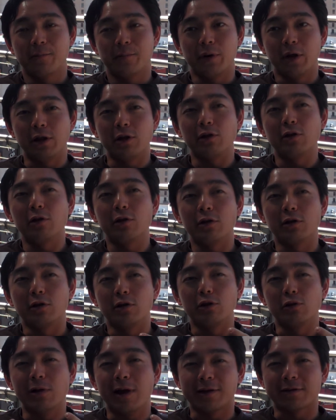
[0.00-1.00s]
But
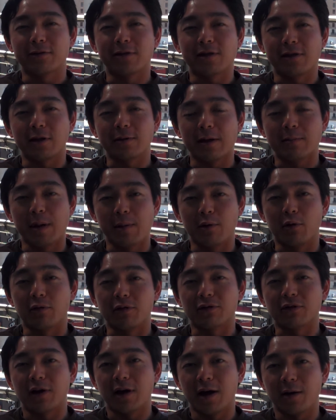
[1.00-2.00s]
you'd like to think that maybe
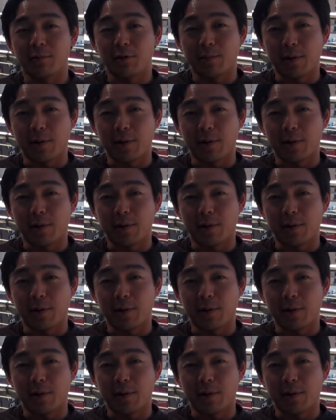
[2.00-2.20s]
over time,